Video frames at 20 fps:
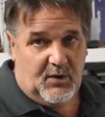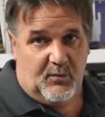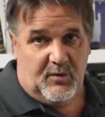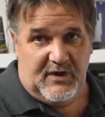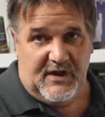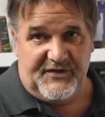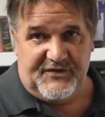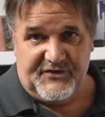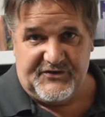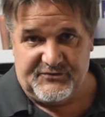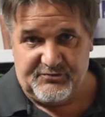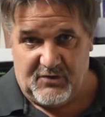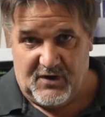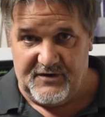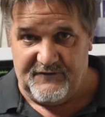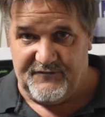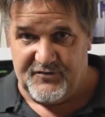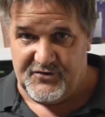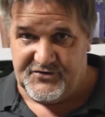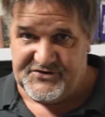We let this
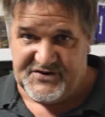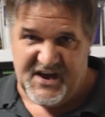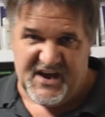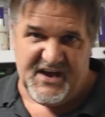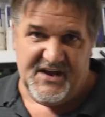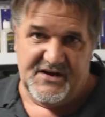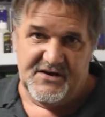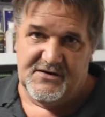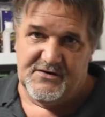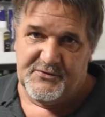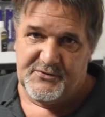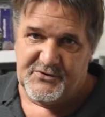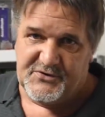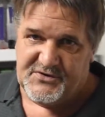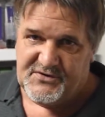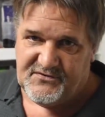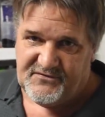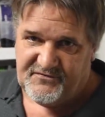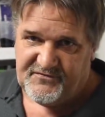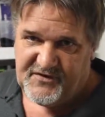run for 10,
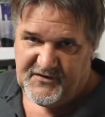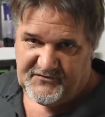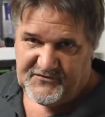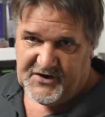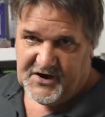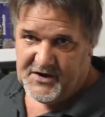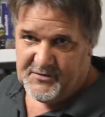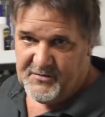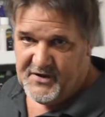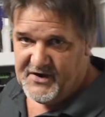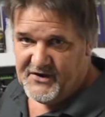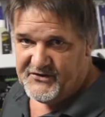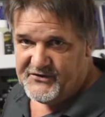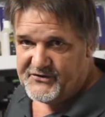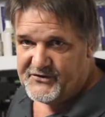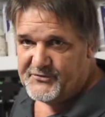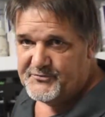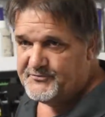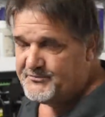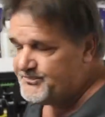15 minutes